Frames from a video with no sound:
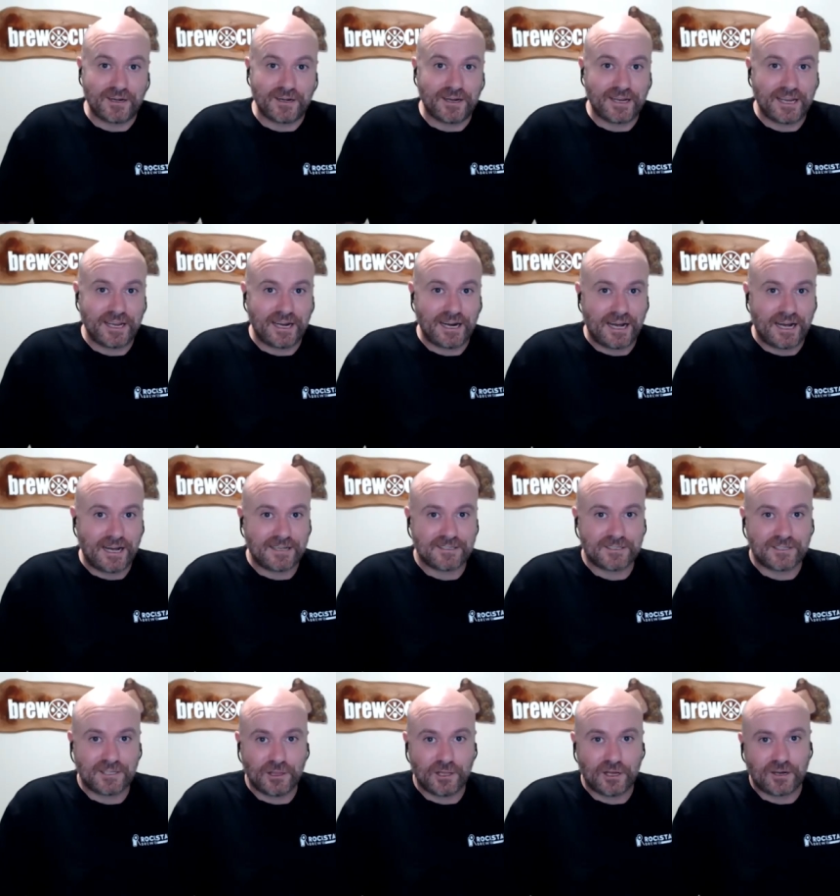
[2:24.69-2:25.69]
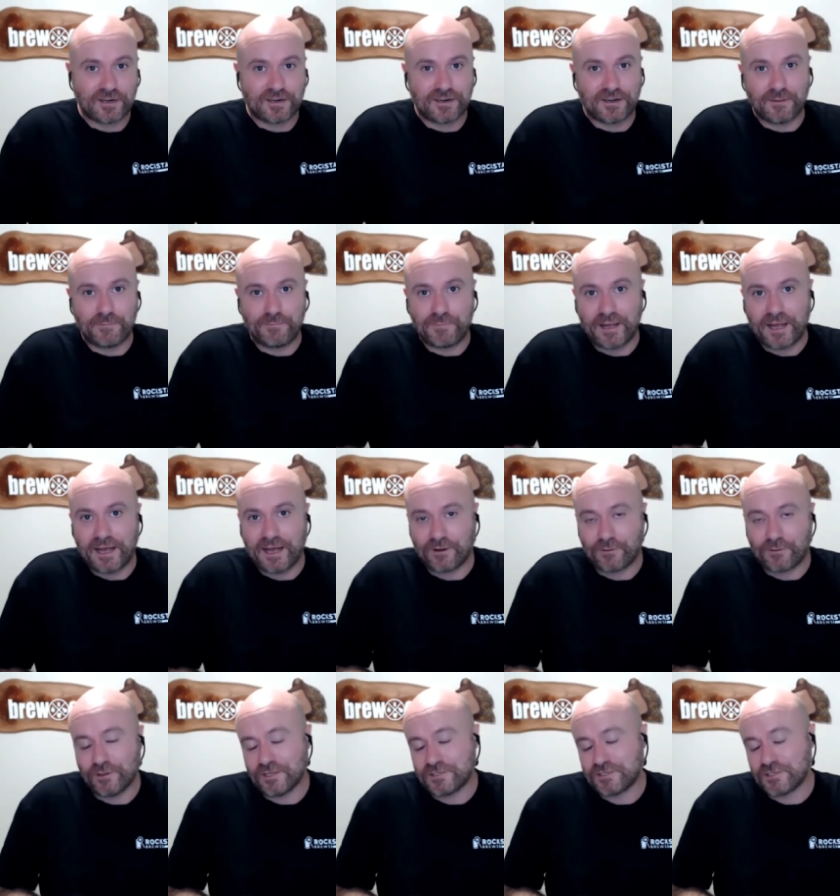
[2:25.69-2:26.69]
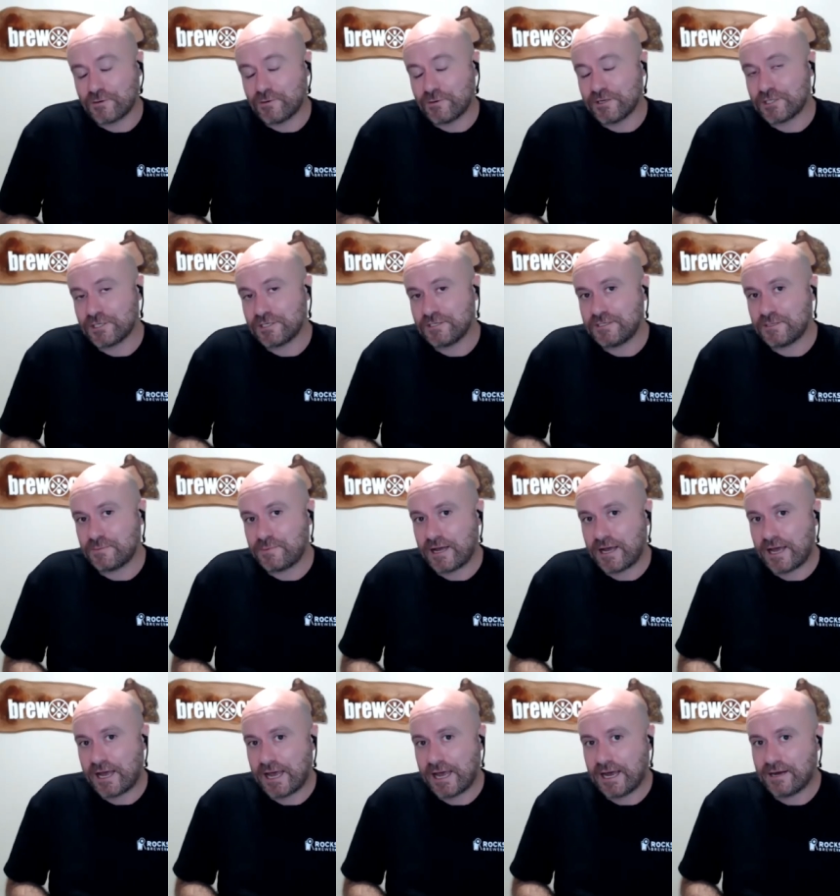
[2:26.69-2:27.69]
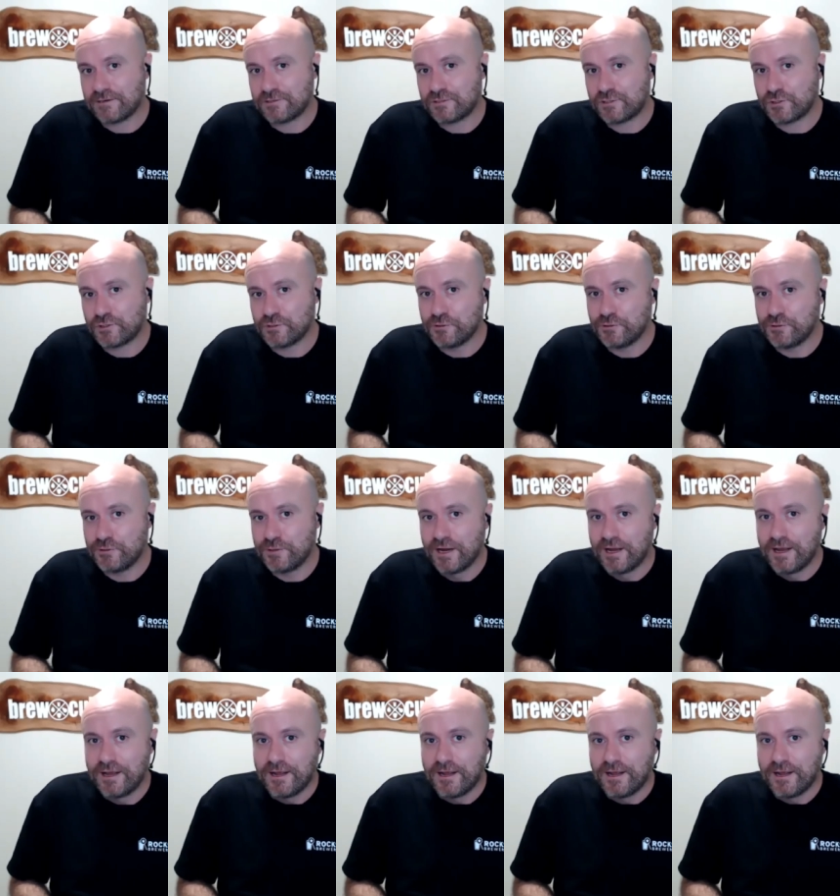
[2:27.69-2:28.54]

I get asked a lot about, lots of questions about how to